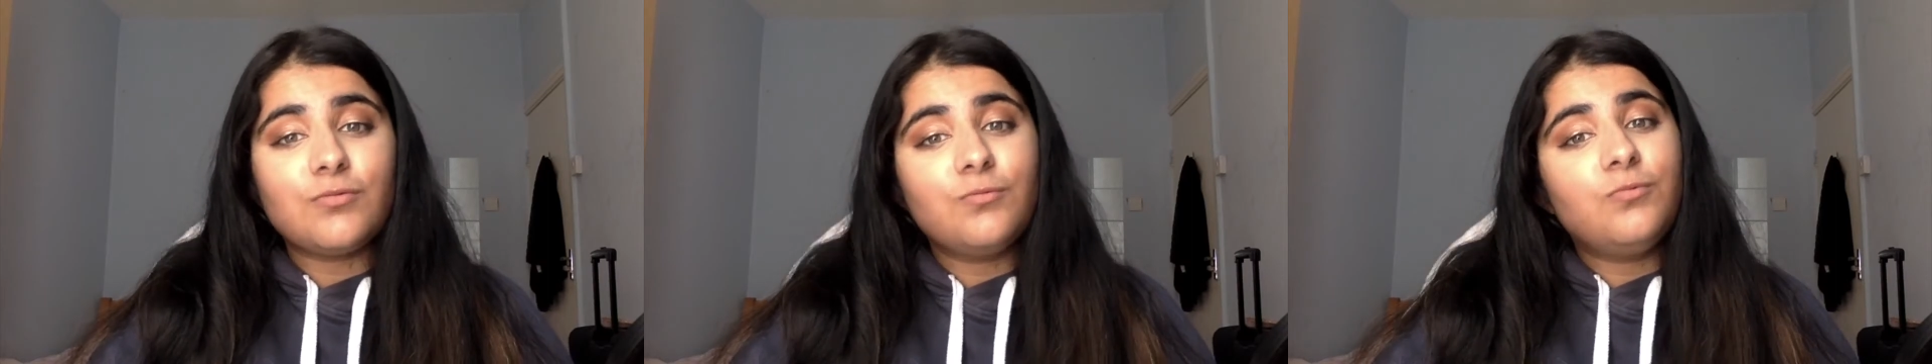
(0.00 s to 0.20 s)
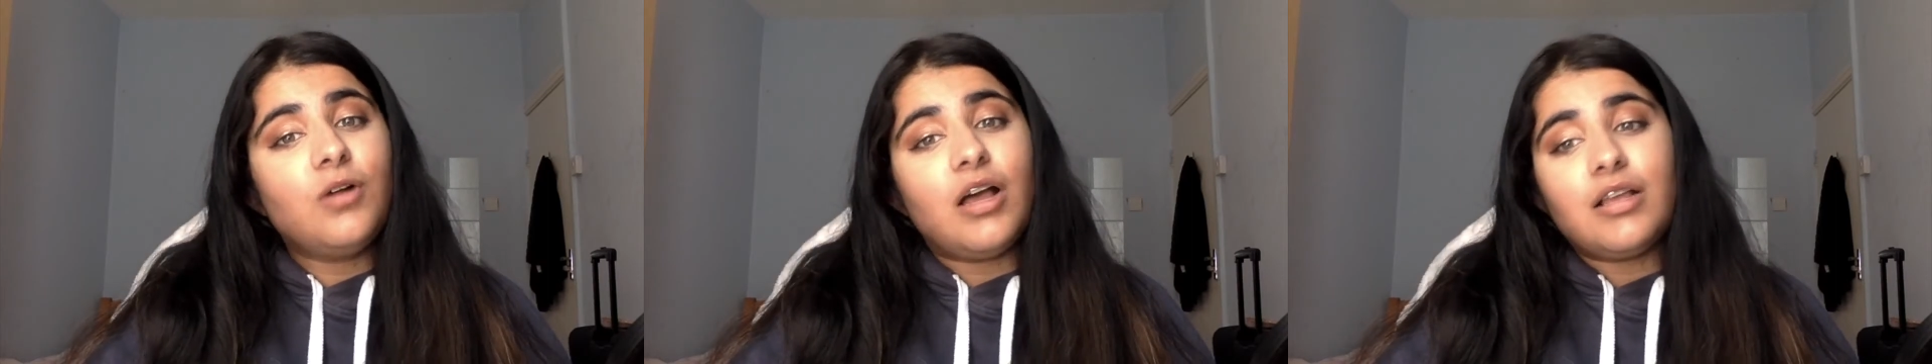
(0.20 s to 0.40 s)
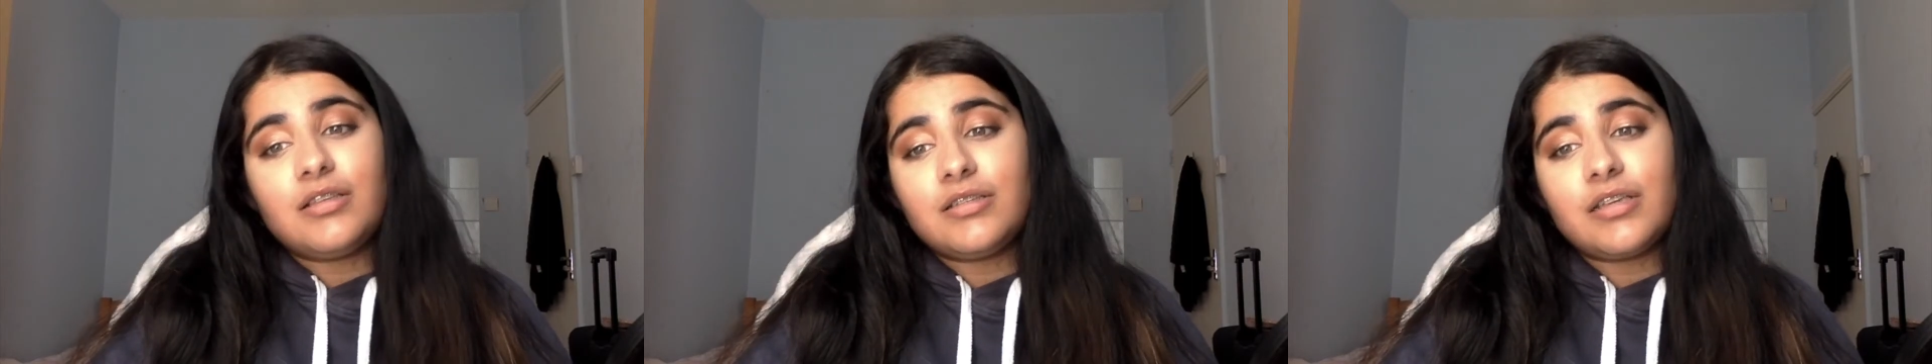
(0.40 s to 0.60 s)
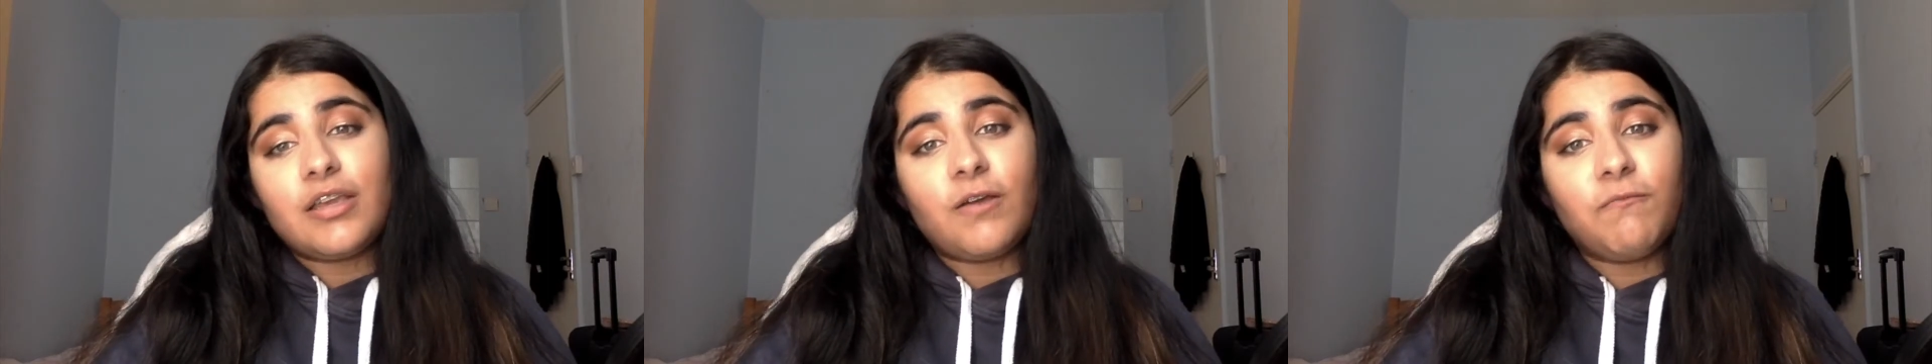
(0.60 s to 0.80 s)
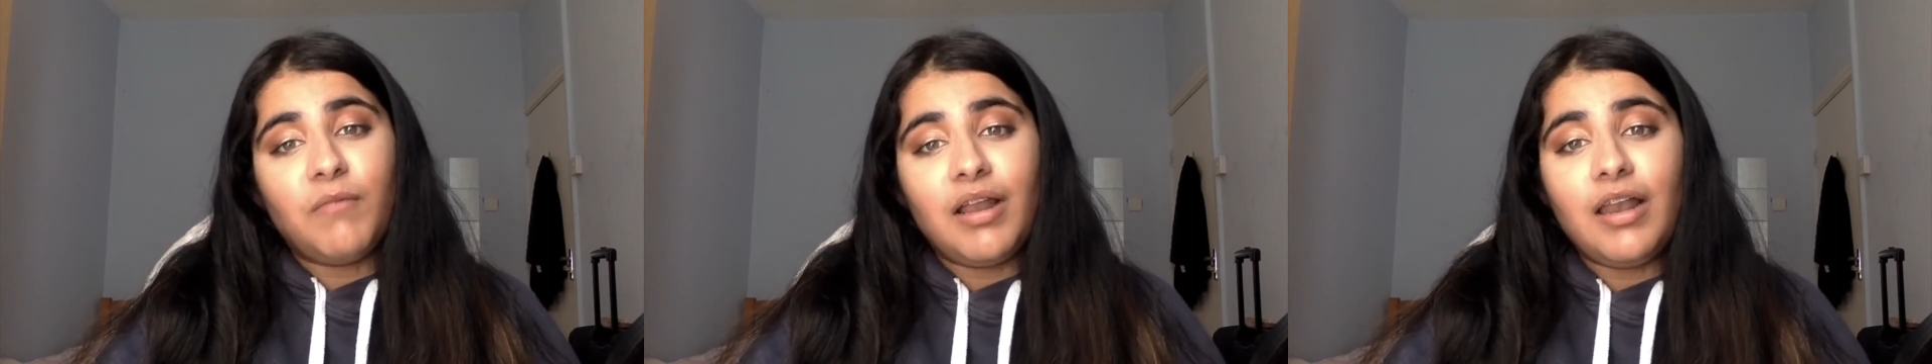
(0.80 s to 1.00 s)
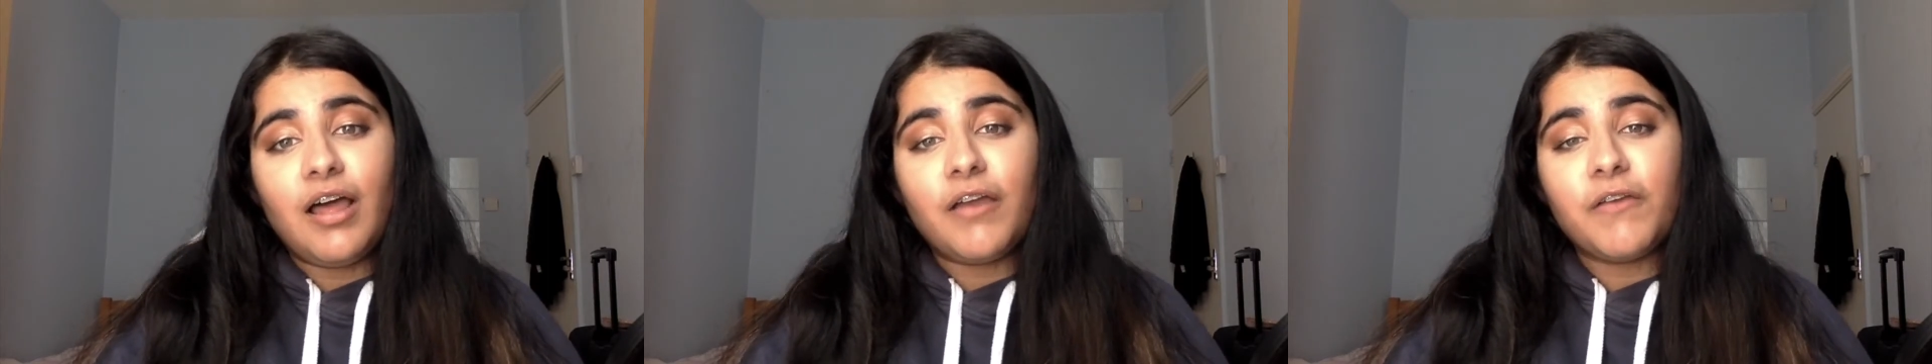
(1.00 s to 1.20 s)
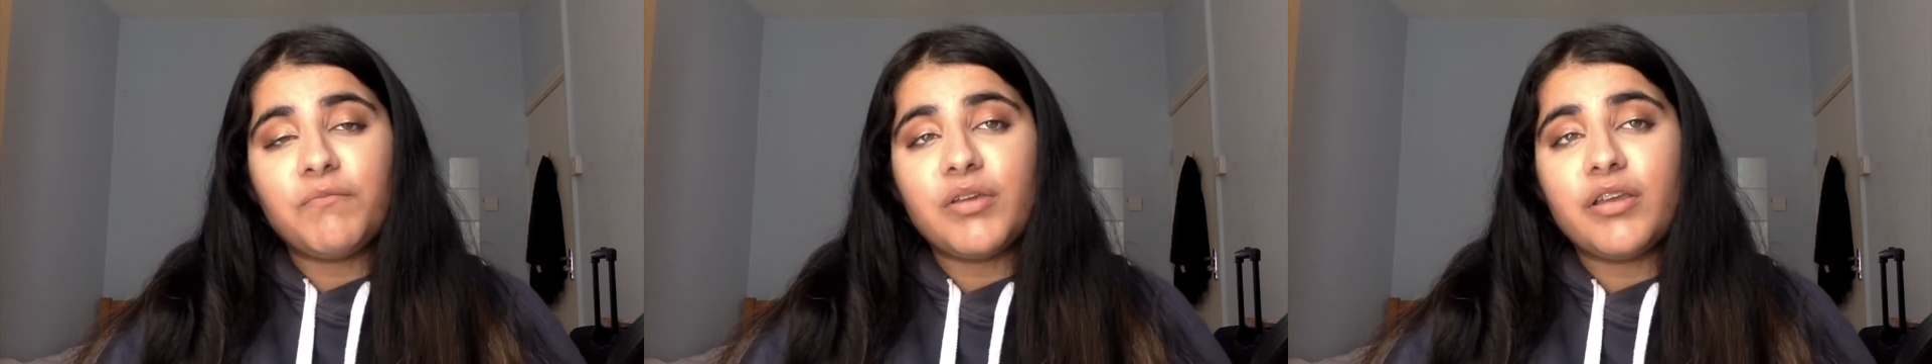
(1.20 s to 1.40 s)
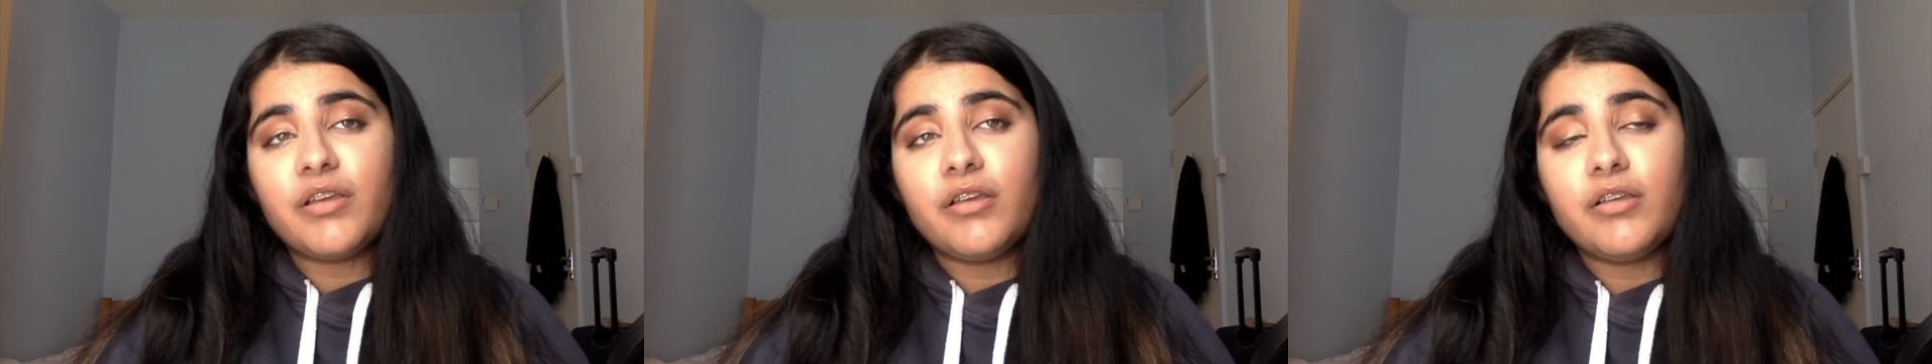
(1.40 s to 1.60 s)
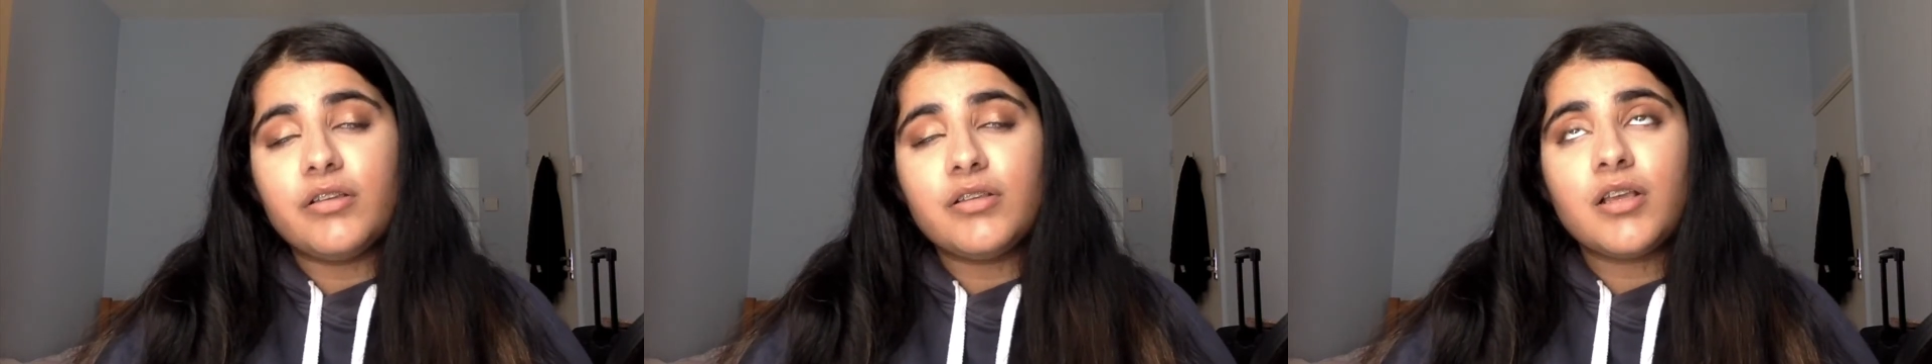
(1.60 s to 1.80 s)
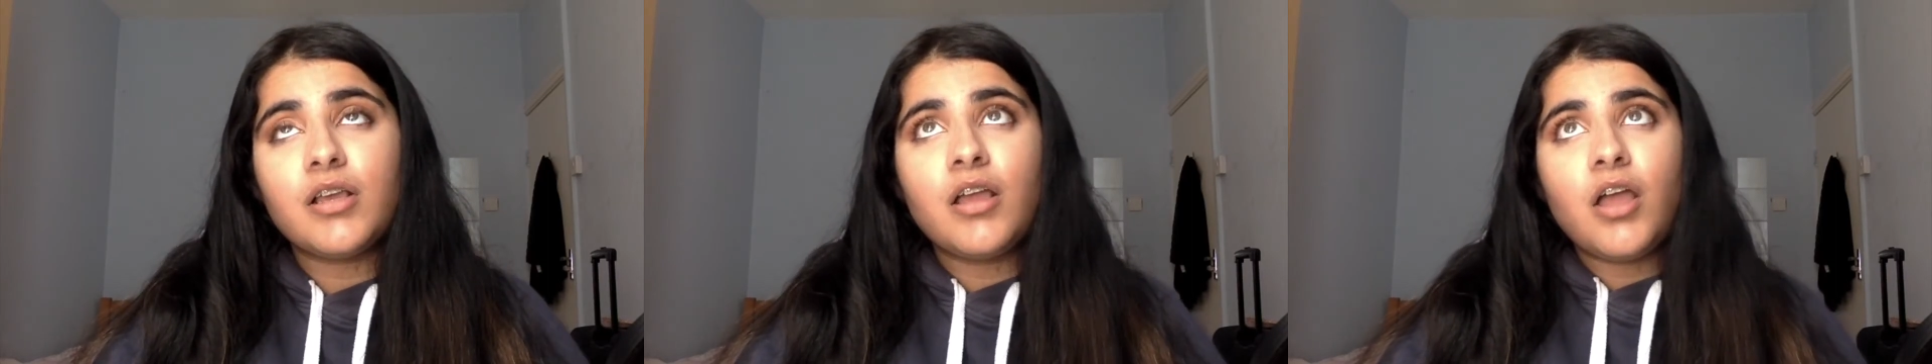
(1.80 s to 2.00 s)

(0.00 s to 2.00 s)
worst year of my life because